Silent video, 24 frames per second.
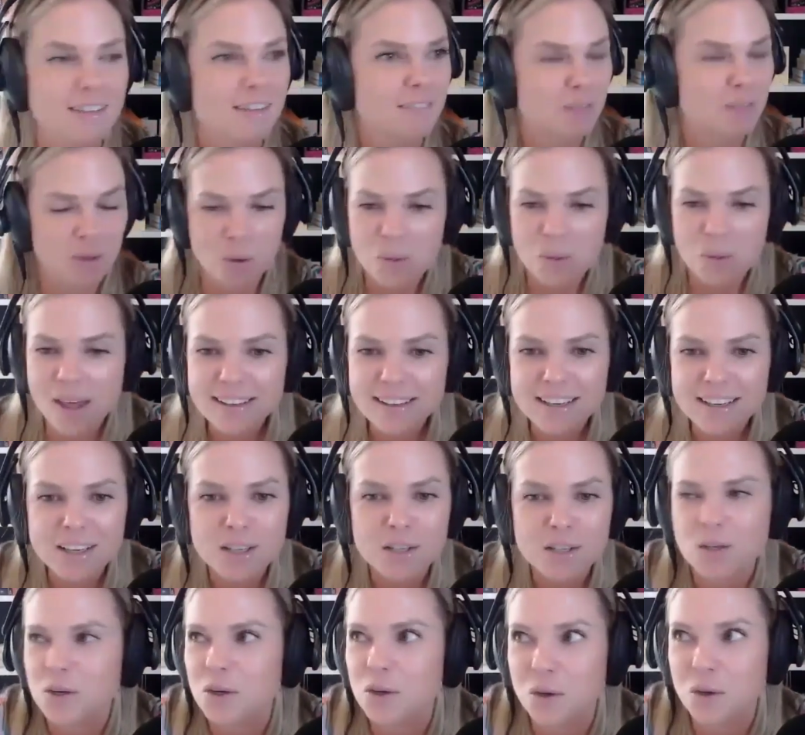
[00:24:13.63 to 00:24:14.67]
If you don't like it,
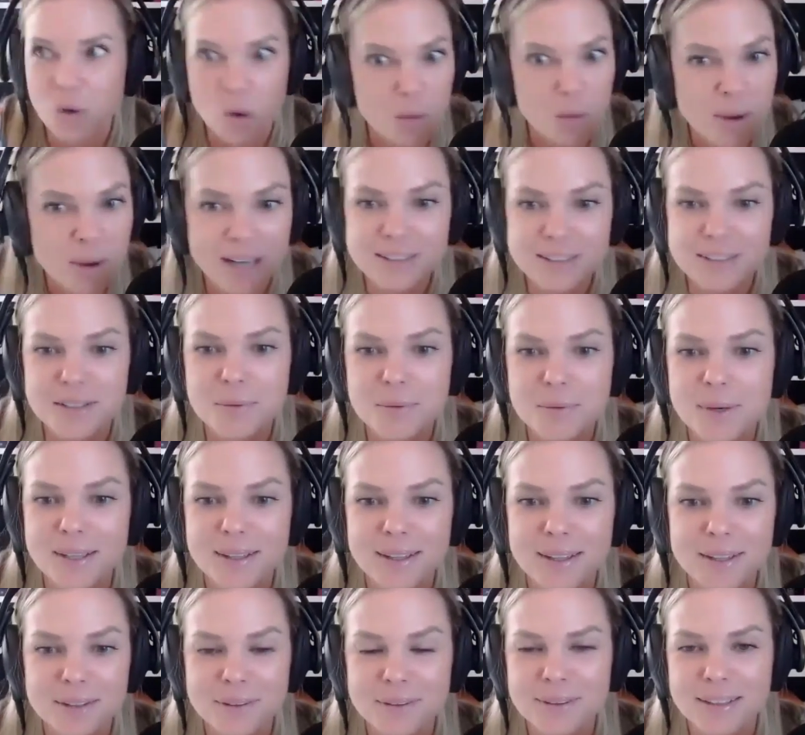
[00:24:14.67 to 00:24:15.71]
go back to the way
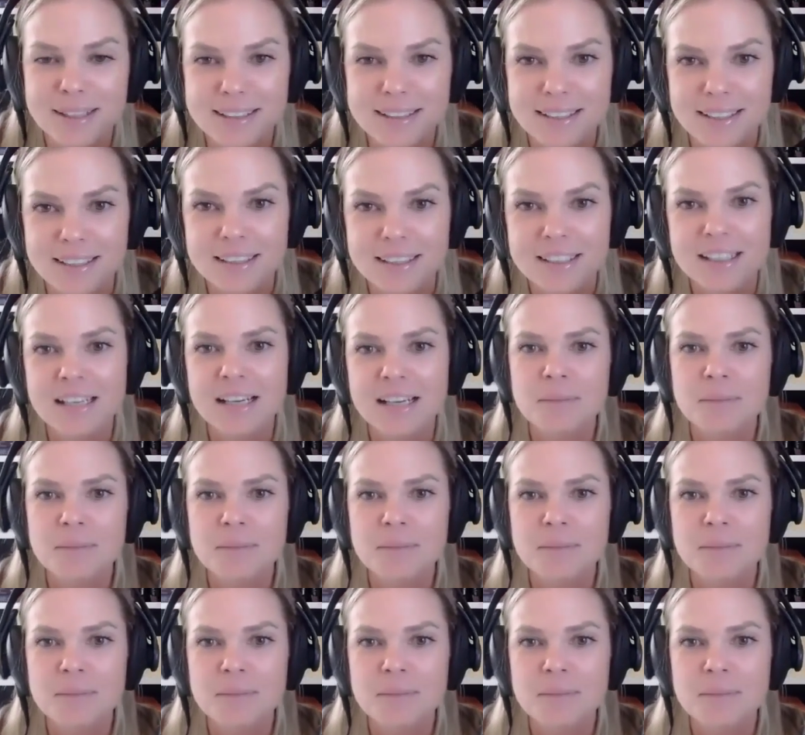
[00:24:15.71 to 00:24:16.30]
that you're thinking.